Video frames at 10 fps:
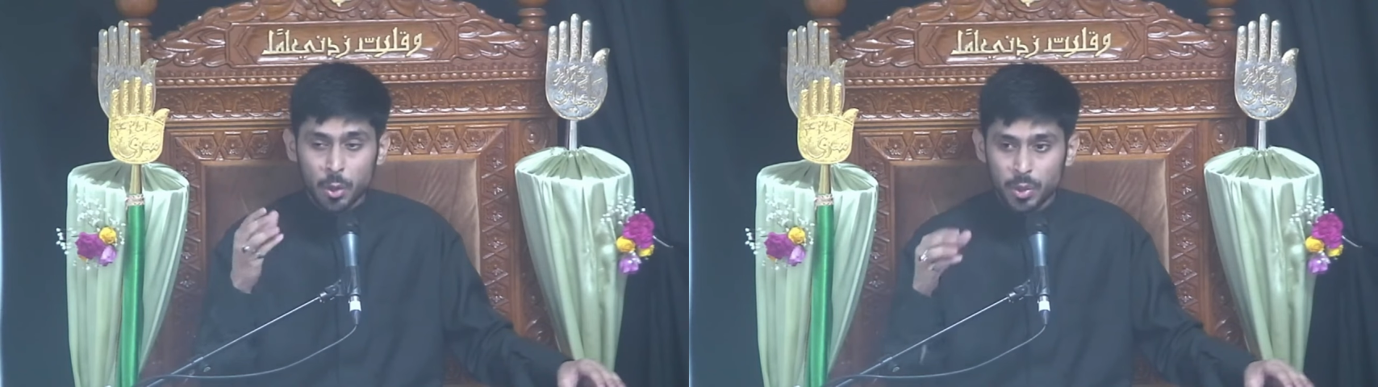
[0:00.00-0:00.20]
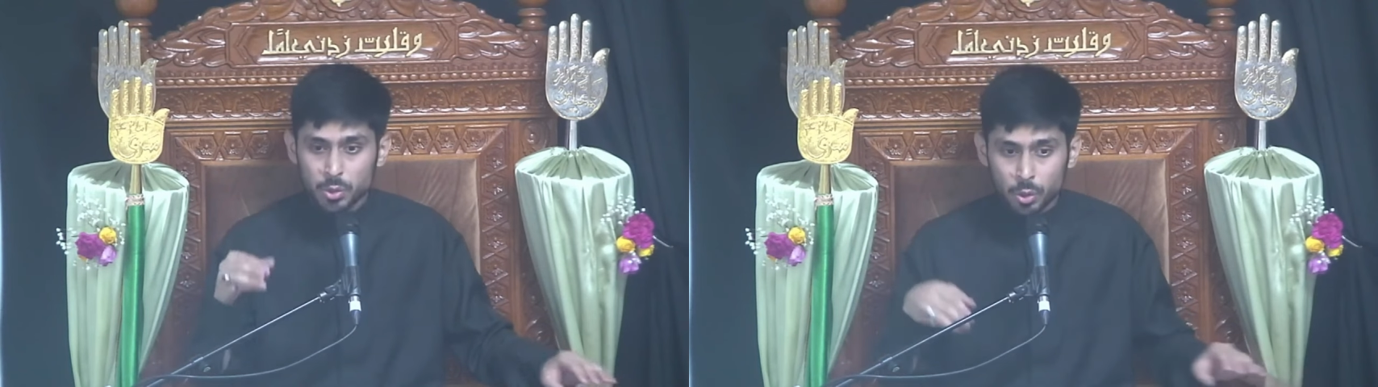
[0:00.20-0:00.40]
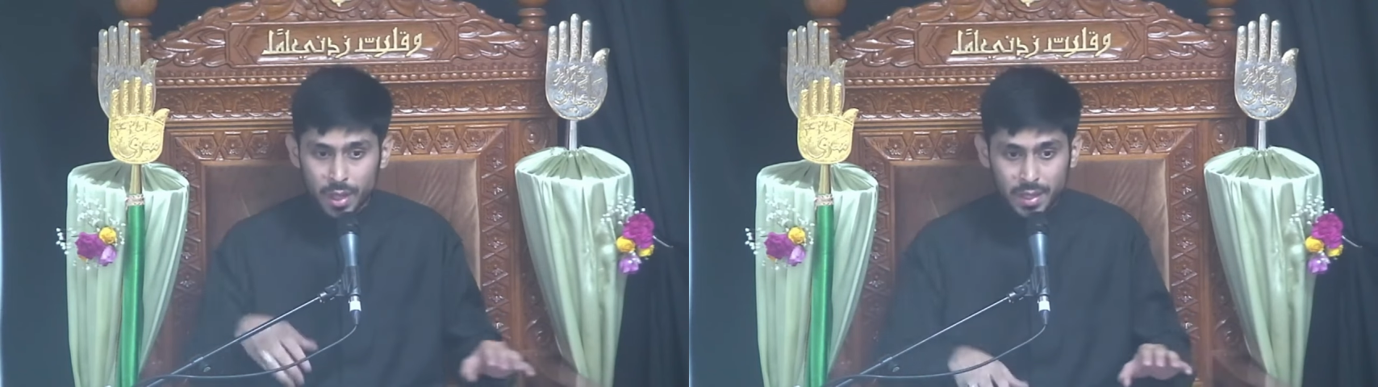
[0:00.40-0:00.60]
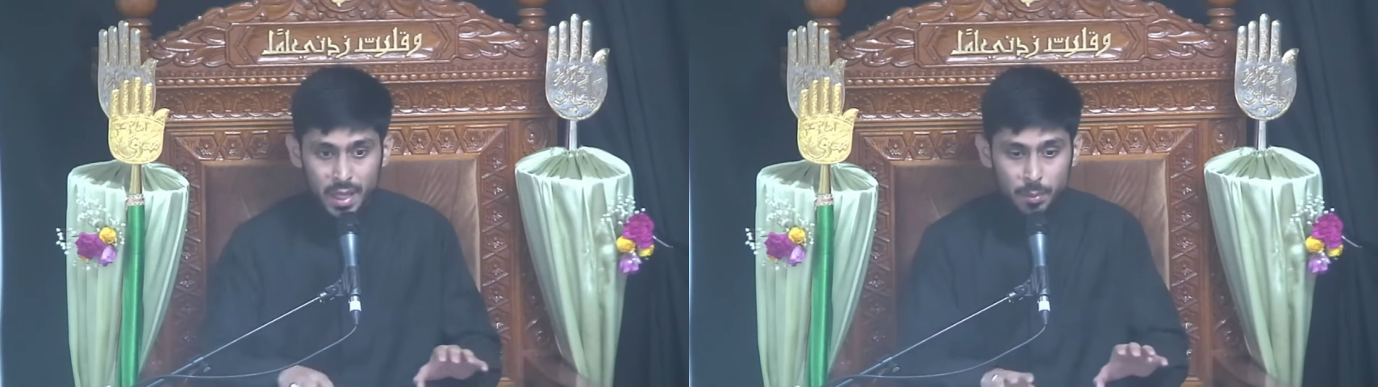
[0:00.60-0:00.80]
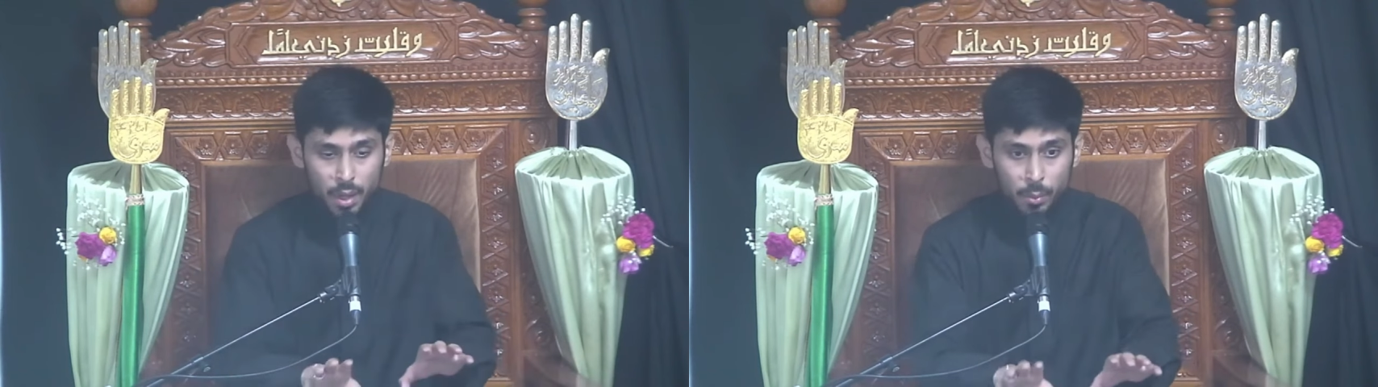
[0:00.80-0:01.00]
We saw that
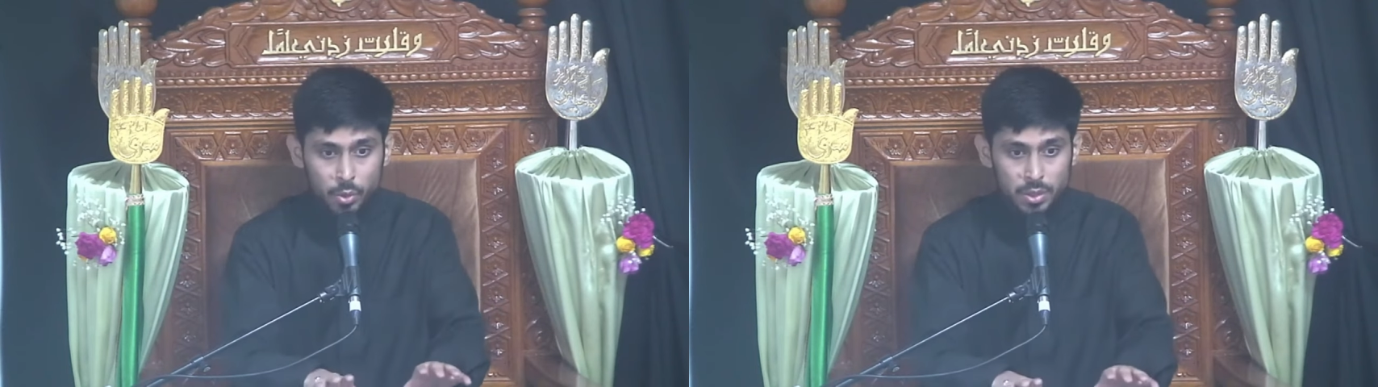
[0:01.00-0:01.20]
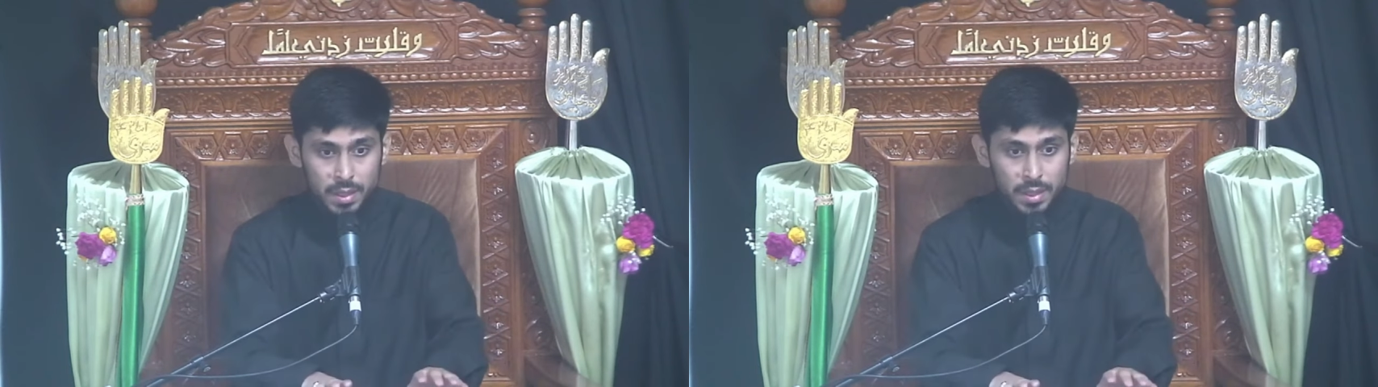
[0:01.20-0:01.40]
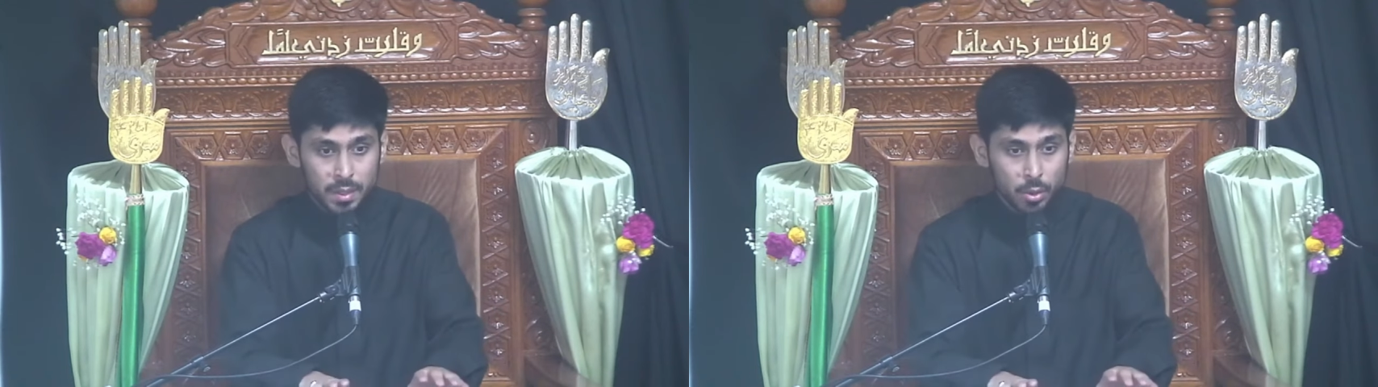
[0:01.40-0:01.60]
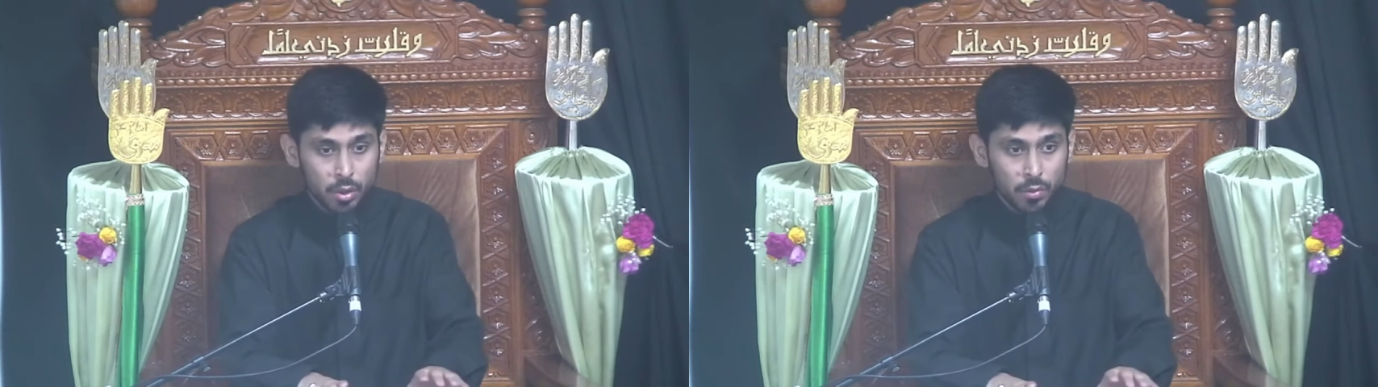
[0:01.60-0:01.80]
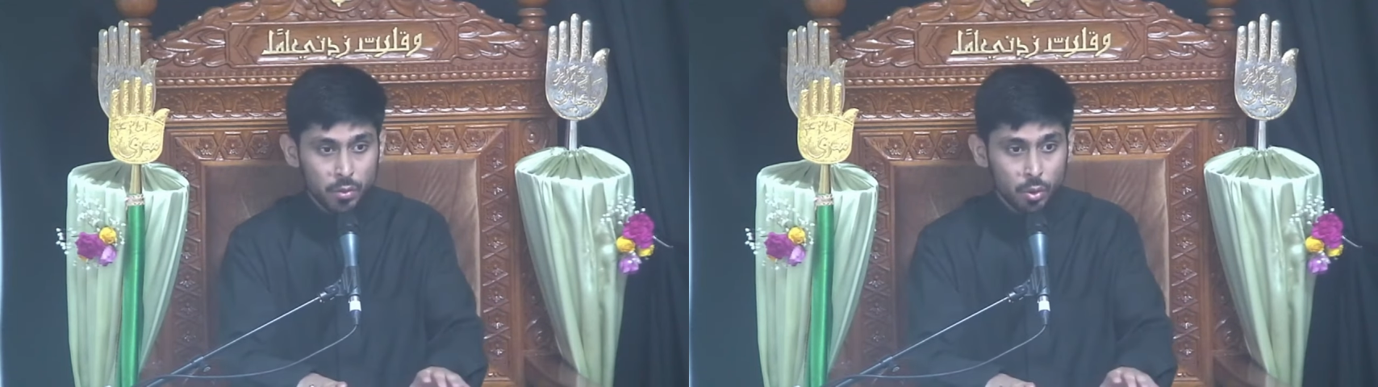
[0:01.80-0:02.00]
the Imam was seated on
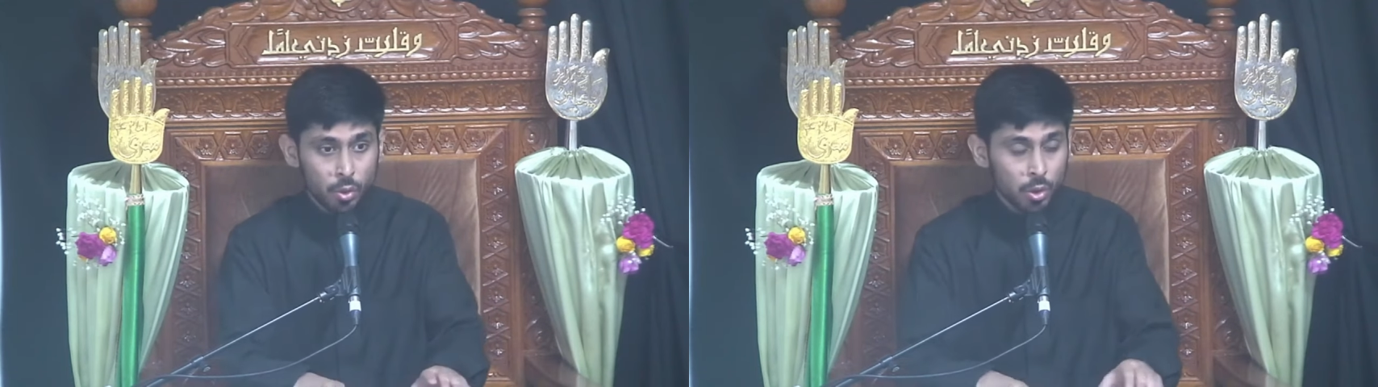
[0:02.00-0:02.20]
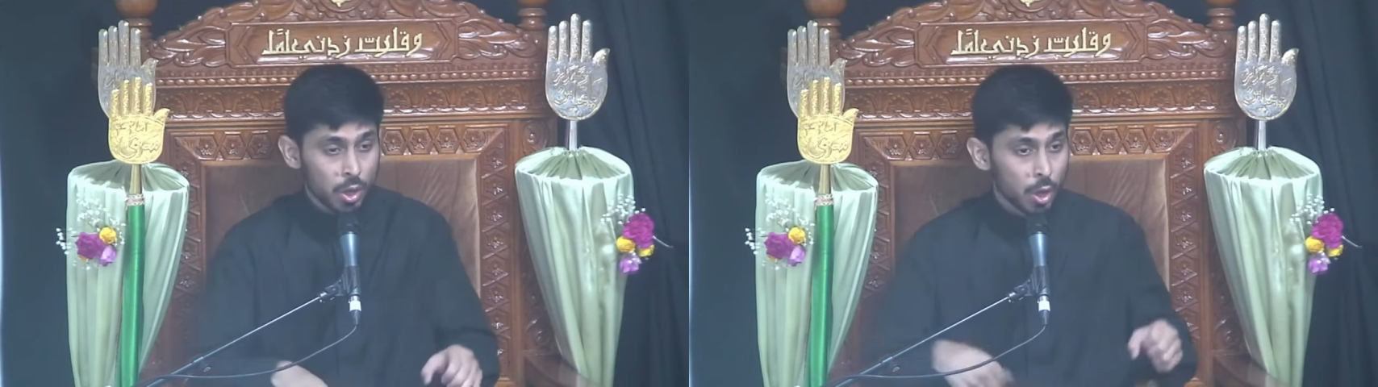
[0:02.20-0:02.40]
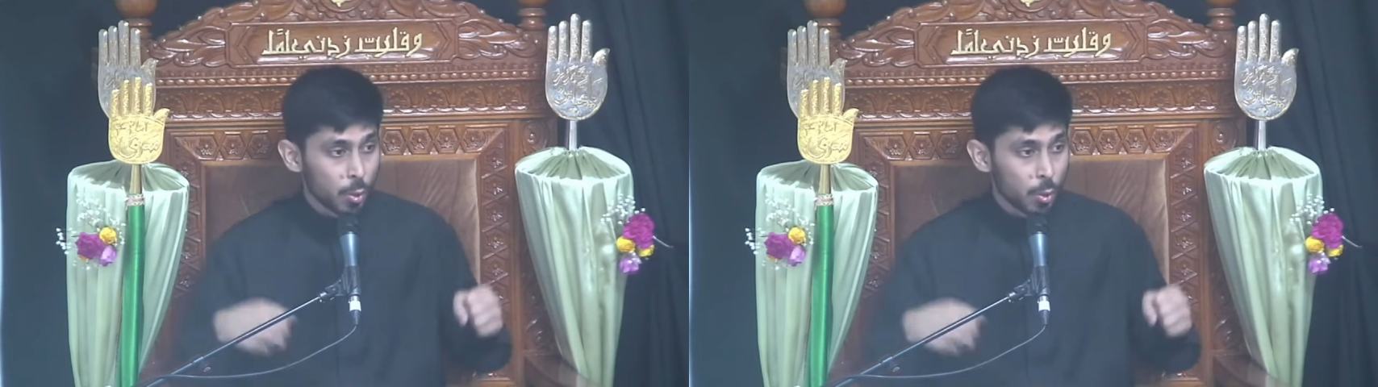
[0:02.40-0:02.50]
the floor